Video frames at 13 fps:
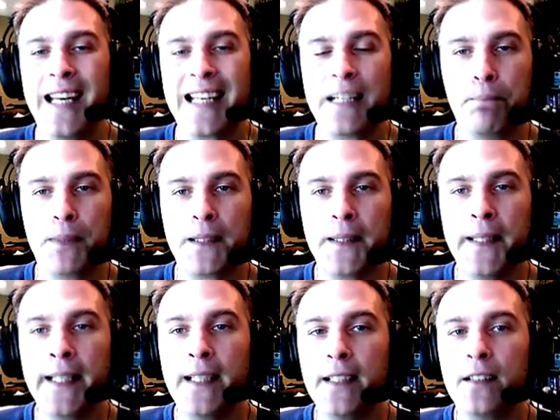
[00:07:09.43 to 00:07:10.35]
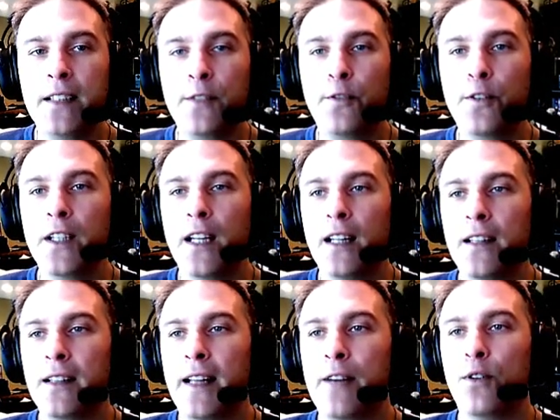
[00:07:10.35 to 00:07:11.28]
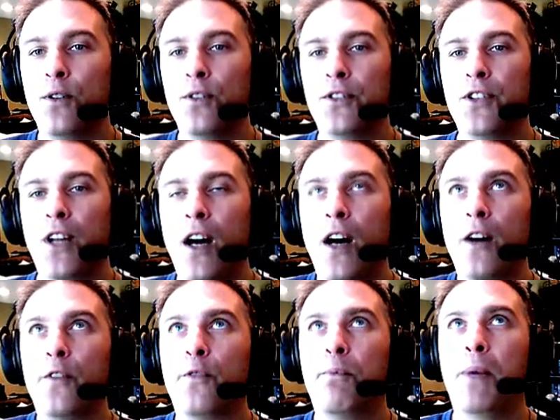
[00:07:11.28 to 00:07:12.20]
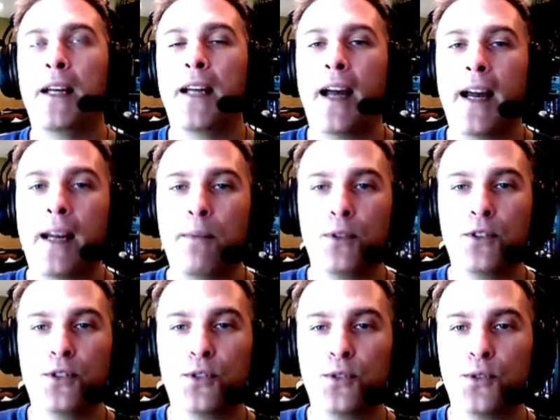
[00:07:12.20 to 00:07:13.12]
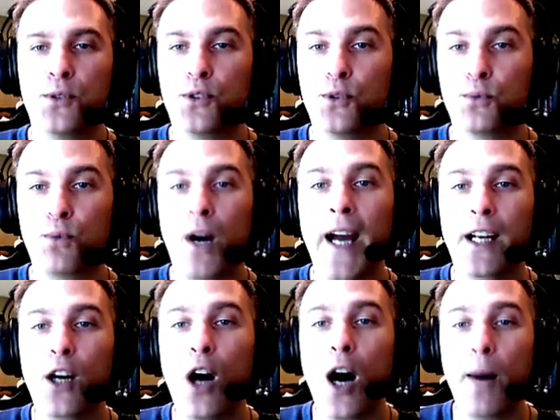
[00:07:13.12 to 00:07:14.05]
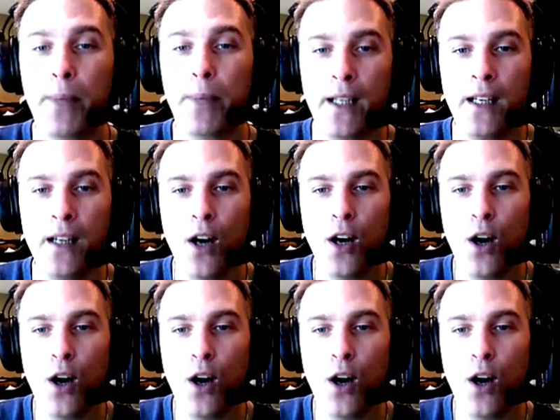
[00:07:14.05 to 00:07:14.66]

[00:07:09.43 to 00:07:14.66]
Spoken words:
completely different levels of being able to write copy